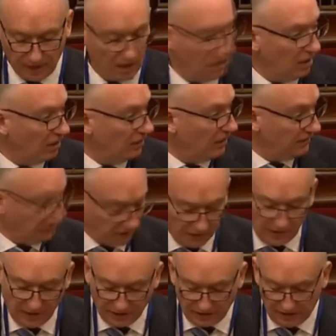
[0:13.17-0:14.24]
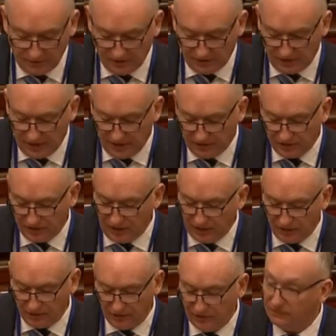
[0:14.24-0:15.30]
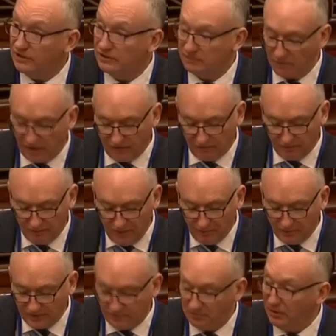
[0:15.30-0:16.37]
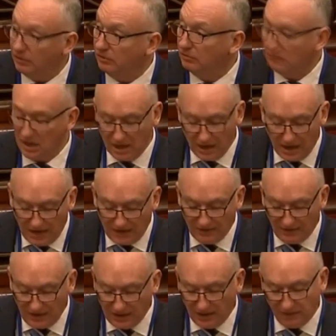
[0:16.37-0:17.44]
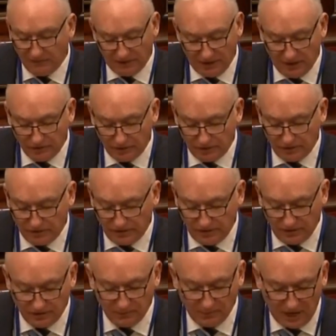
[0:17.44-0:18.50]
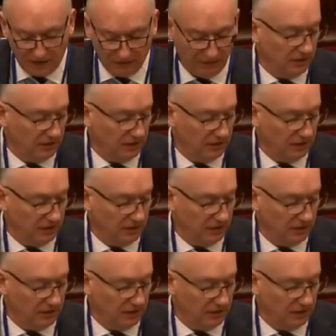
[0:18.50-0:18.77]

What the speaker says: I'd like to congratulate Mr Edershank on his first private member's bill and thank him for introducing this matter for the